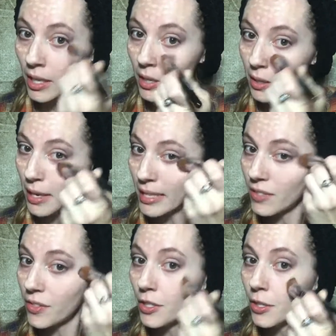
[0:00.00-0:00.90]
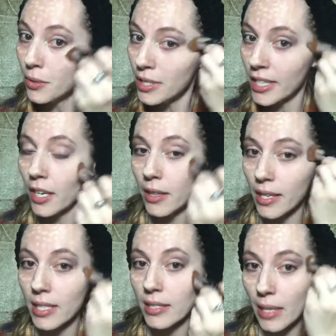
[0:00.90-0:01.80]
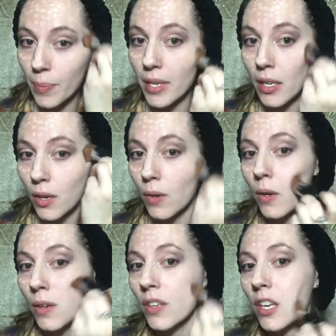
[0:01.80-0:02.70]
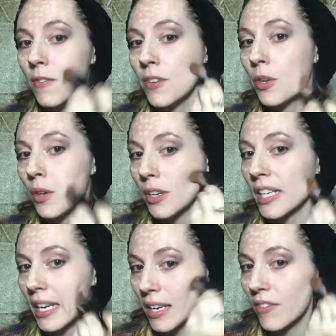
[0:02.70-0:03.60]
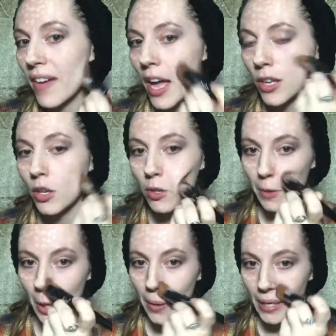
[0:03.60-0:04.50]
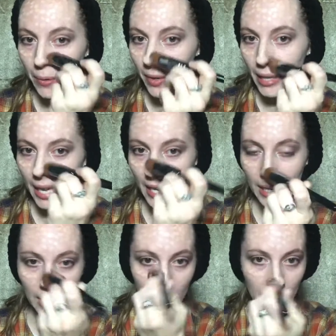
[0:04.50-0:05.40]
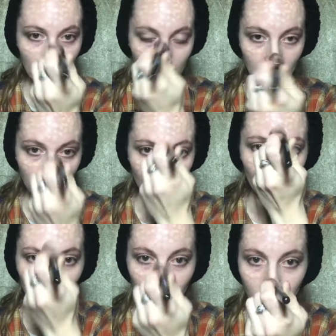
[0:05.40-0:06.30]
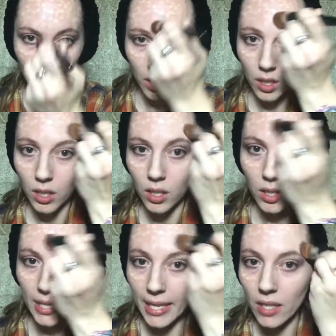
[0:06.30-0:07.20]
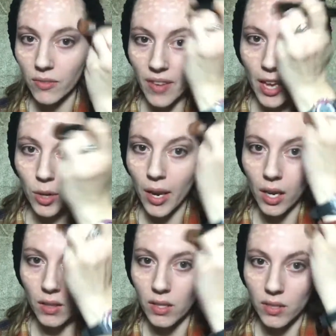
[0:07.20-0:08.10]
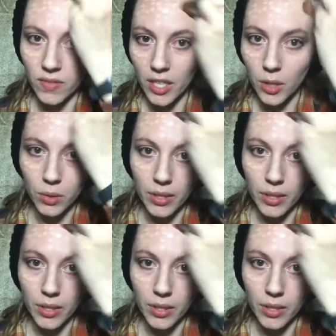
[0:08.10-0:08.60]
You guys, if you do share this, let me know if you are getting value or know anyone that would get value out of this video.